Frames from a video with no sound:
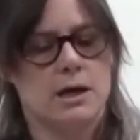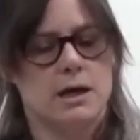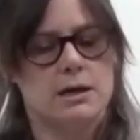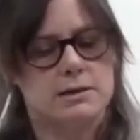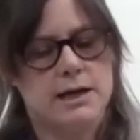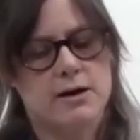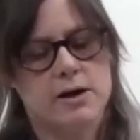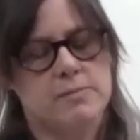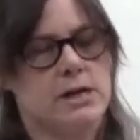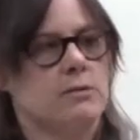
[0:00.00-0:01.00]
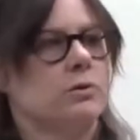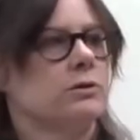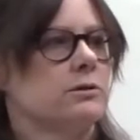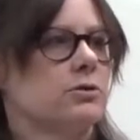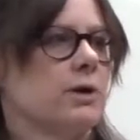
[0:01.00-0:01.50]
is how I'm
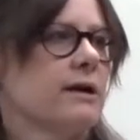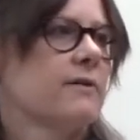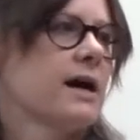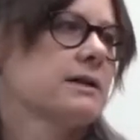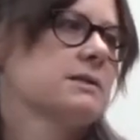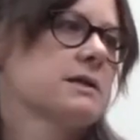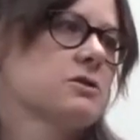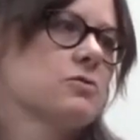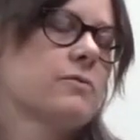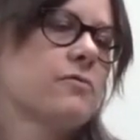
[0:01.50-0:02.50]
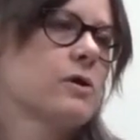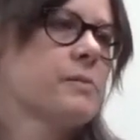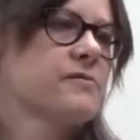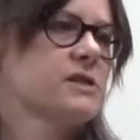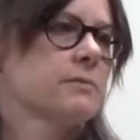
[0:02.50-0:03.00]
able to have access to a form
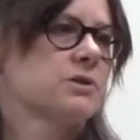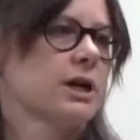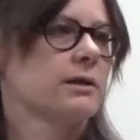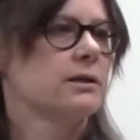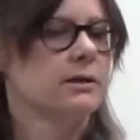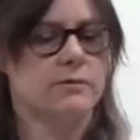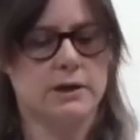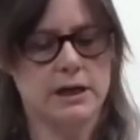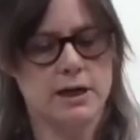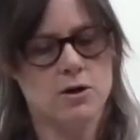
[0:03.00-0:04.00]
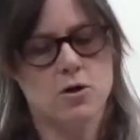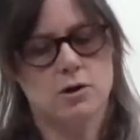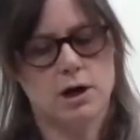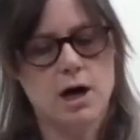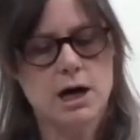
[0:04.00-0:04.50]
of subjectivity
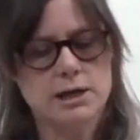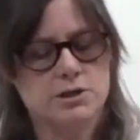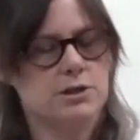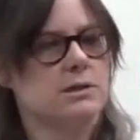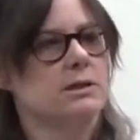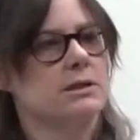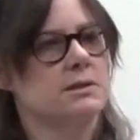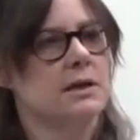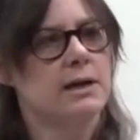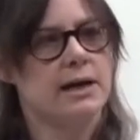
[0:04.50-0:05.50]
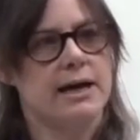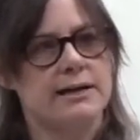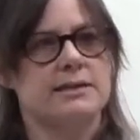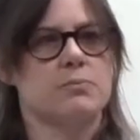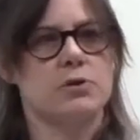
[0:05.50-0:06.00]
or consciousness
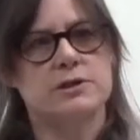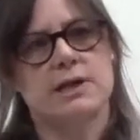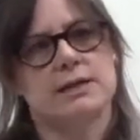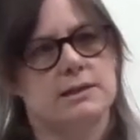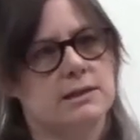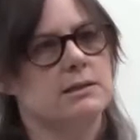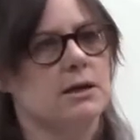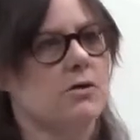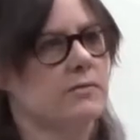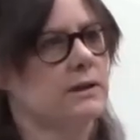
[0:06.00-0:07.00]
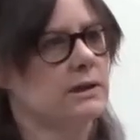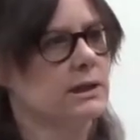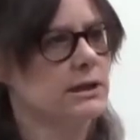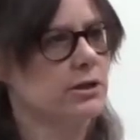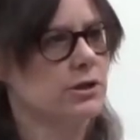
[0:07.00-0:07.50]
as it presents itself in the
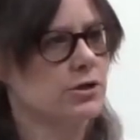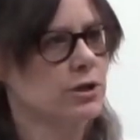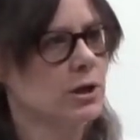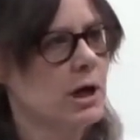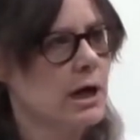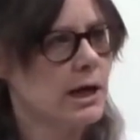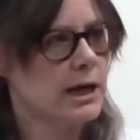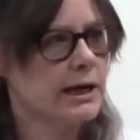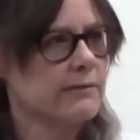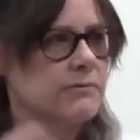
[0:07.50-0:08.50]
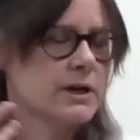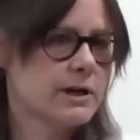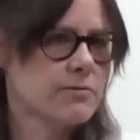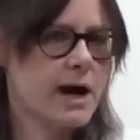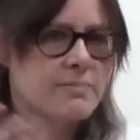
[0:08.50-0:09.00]
literature. And I get
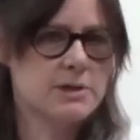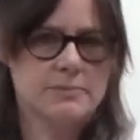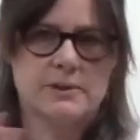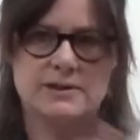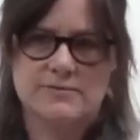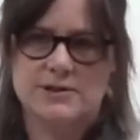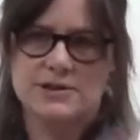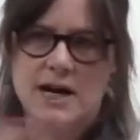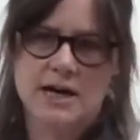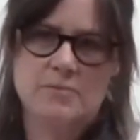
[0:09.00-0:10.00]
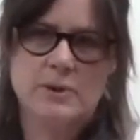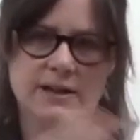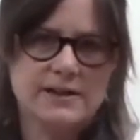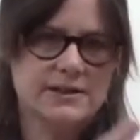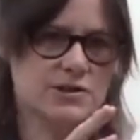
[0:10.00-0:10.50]
very wrapped up in different time
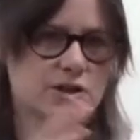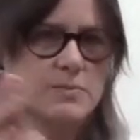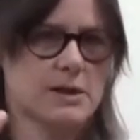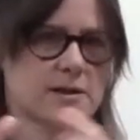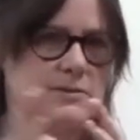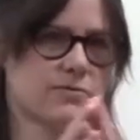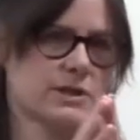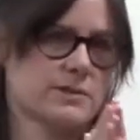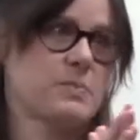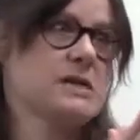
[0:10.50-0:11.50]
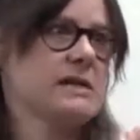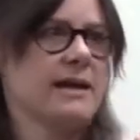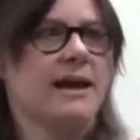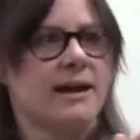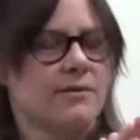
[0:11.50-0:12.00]
periods just because of
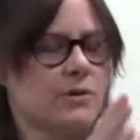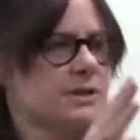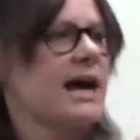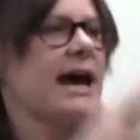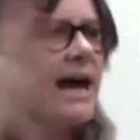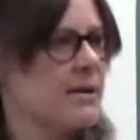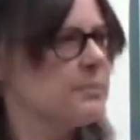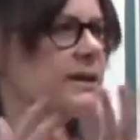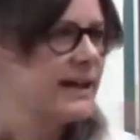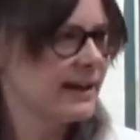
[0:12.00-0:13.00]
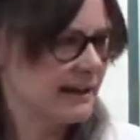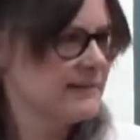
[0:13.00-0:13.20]
what's happening